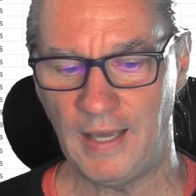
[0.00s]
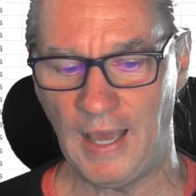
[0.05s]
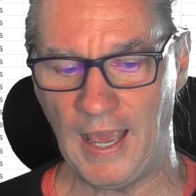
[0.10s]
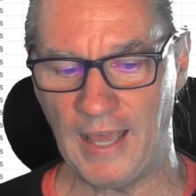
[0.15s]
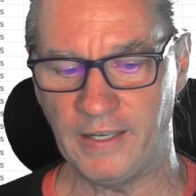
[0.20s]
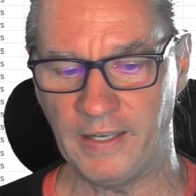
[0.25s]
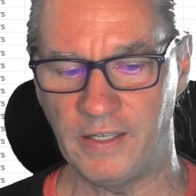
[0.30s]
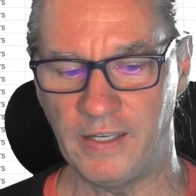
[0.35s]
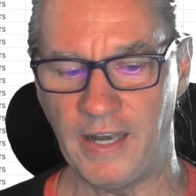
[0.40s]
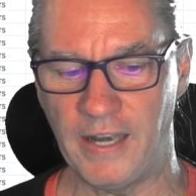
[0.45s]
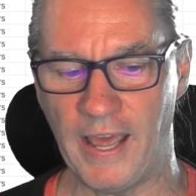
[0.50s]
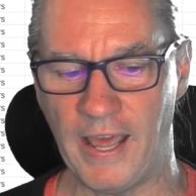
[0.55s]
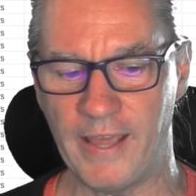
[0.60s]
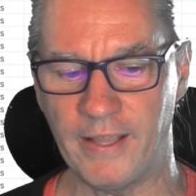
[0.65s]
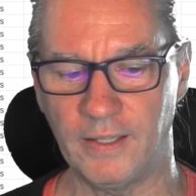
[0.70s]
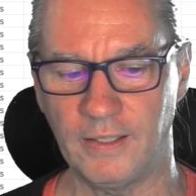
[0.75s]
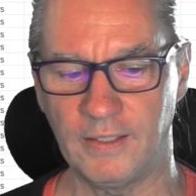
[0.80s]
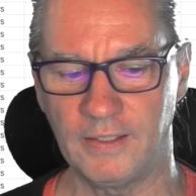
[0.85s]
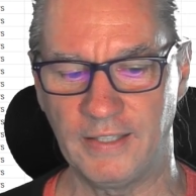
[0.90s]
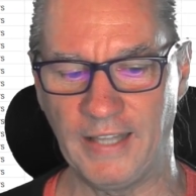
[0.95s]
and
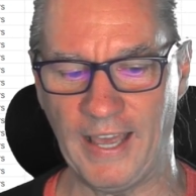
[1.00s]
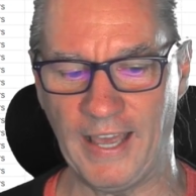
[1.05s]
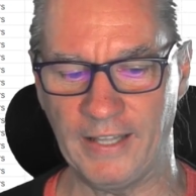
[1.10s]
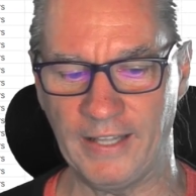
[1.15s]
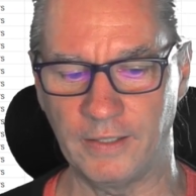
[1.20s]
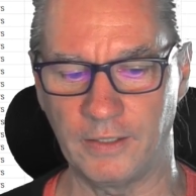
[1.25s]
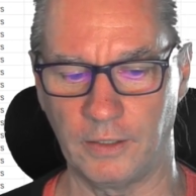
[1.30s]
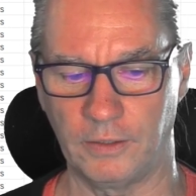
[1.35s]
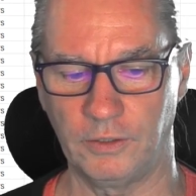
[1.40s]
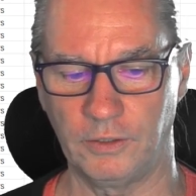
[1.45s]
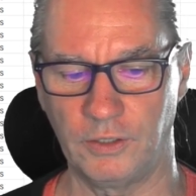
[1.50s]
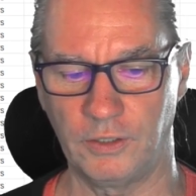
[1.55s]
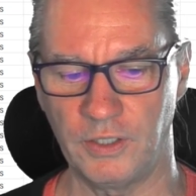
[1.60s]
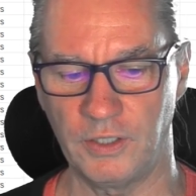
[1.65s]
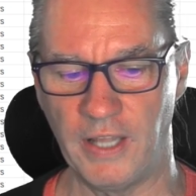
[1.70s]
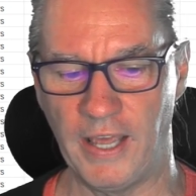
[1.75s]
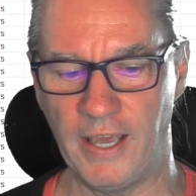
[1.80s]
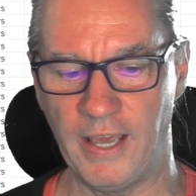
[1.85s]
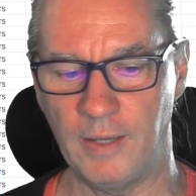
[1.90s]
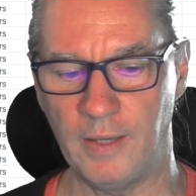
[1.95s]
then the
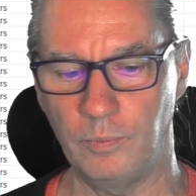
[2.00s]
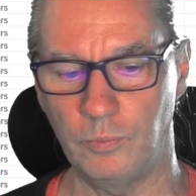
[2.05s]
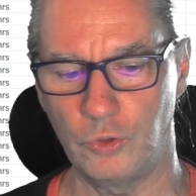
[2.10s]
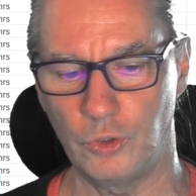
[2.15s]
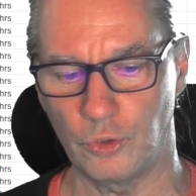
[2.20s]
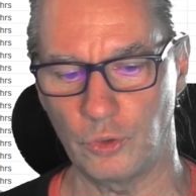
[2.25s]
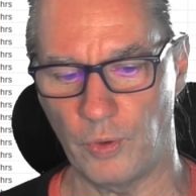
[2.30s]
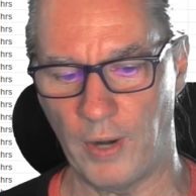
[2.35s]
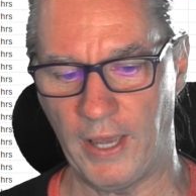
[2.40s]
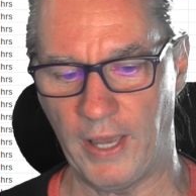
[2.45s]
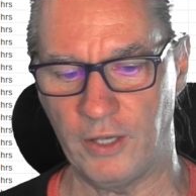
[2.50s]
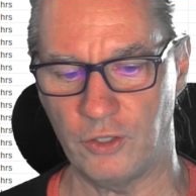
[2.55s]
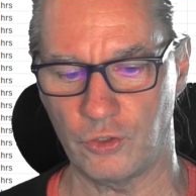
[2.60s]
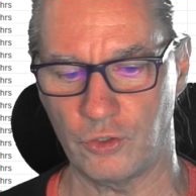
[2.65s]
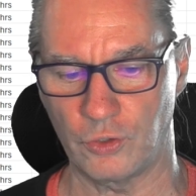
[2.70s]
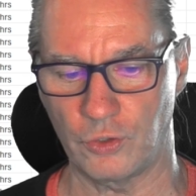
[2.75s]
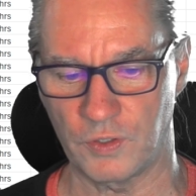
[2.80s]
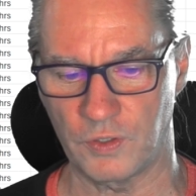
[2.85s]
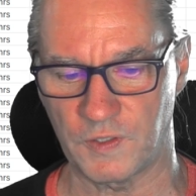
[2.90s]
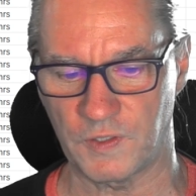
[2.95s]
name,
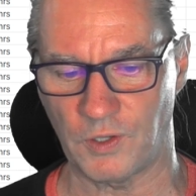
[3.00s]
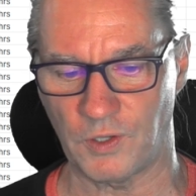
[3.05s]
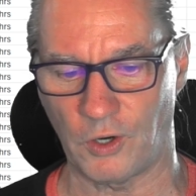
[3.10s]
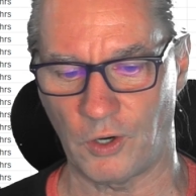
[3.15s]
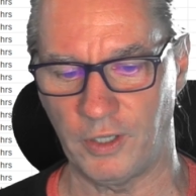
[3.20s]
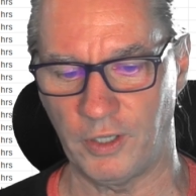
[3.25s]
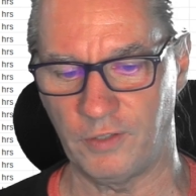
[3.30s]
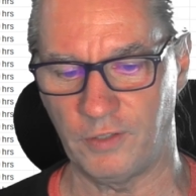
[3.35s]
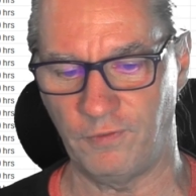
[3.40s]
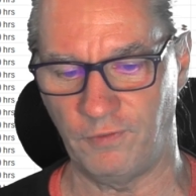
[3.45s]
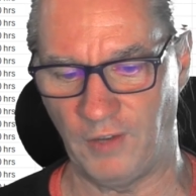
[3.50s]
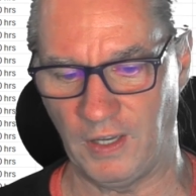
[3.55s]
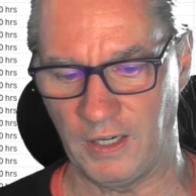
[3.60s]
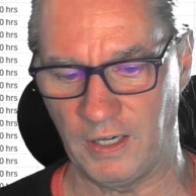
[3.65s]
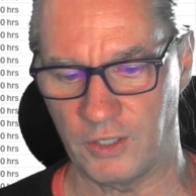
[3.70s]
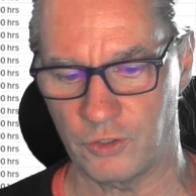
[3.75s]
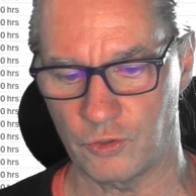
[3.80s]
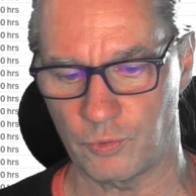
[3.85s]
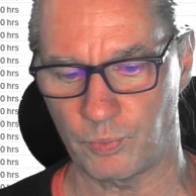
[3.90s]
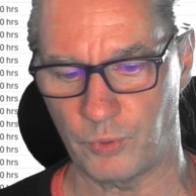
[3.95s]
duration, start,
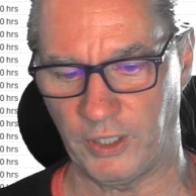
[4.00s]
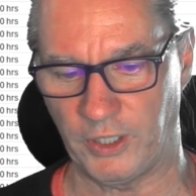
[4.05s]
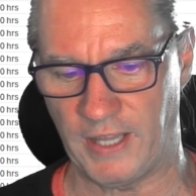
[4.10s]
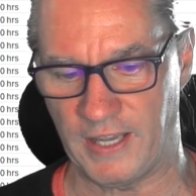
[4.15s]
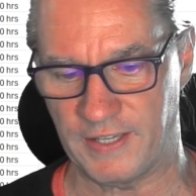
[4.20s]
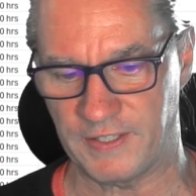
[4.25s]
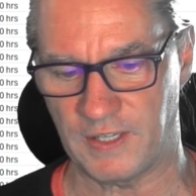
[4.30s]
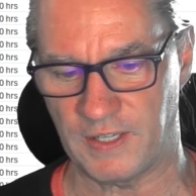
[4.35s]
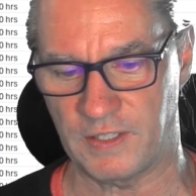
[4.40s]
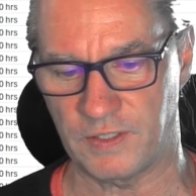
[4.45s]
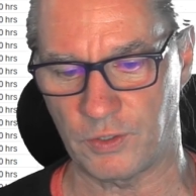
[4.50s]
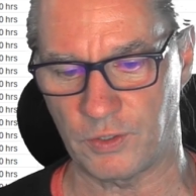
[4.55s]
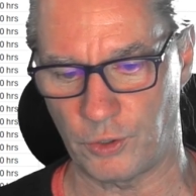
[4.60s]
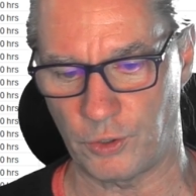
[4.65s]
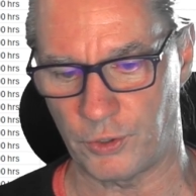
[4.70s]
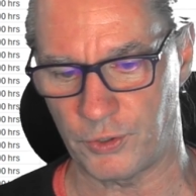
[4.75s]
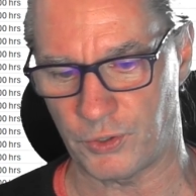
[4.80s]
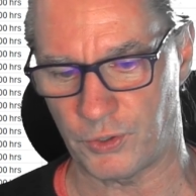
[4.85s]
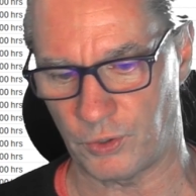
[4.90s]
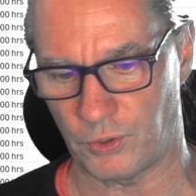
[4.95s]
finish,
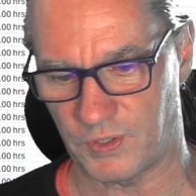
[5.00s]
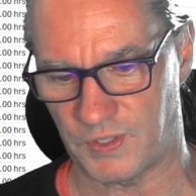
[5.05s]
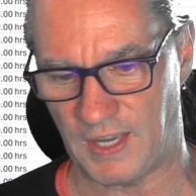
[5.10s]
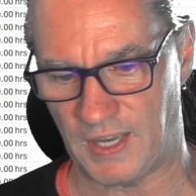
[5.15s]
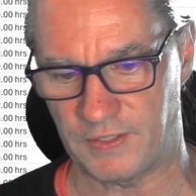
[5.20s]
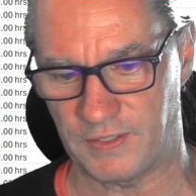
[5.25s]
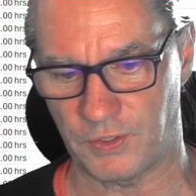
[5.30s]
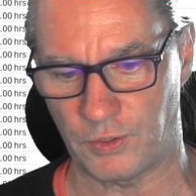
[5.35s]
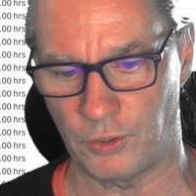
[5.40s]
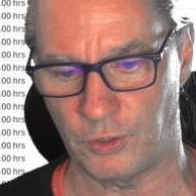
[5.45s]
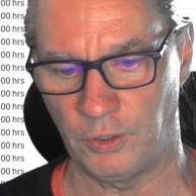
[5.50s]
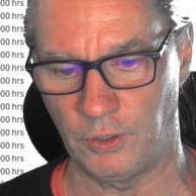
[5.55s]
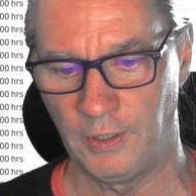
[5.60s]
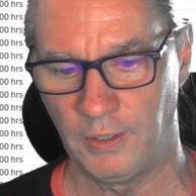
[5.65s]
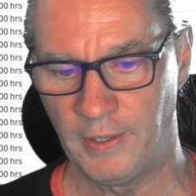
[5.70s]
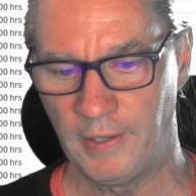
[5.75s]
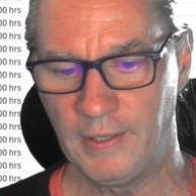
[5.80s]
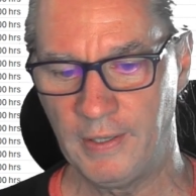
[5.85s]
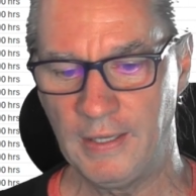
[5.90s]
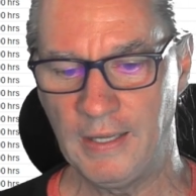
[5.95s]
predecessor, successor,
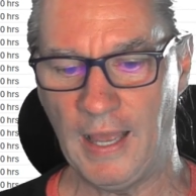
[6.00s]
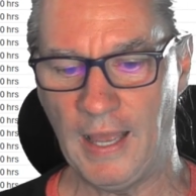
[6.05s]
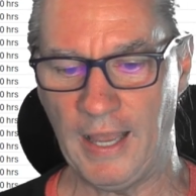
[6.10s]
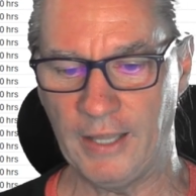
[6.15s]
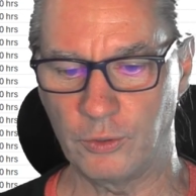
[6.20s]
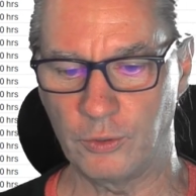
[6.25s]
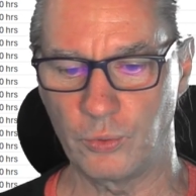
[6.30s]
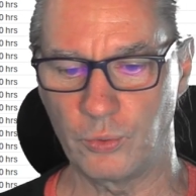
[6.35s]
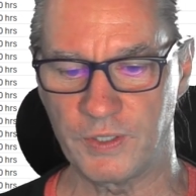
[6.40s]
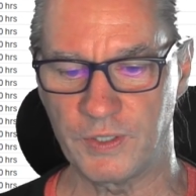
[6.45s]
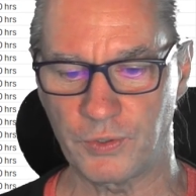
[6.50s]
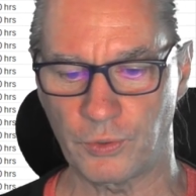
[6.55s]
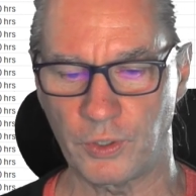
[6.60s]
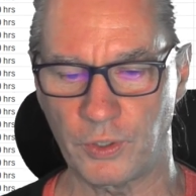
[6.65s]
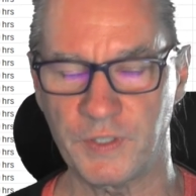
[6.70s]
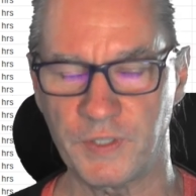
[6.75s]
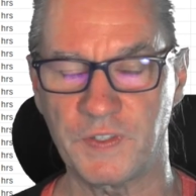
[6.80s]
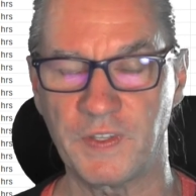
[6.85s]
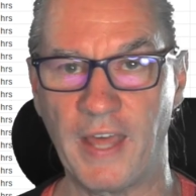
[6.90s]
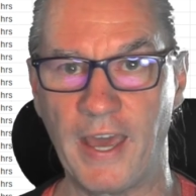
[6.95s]
and
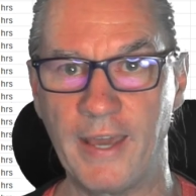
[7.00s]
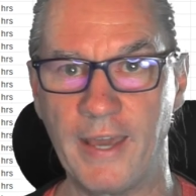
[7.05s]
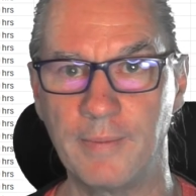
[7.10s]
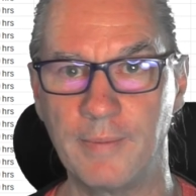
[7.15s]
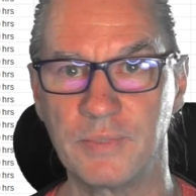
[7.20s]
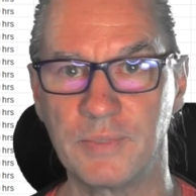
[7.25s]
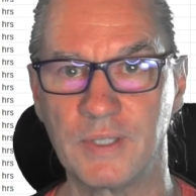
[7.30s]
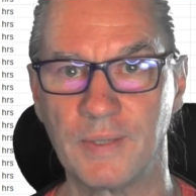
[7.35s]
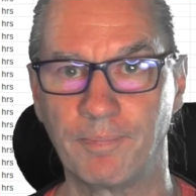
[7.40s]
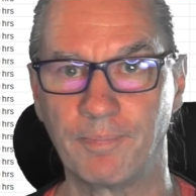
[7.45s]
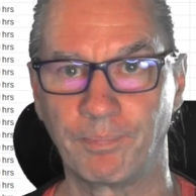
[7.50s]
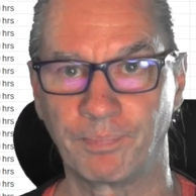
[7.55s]
resource names.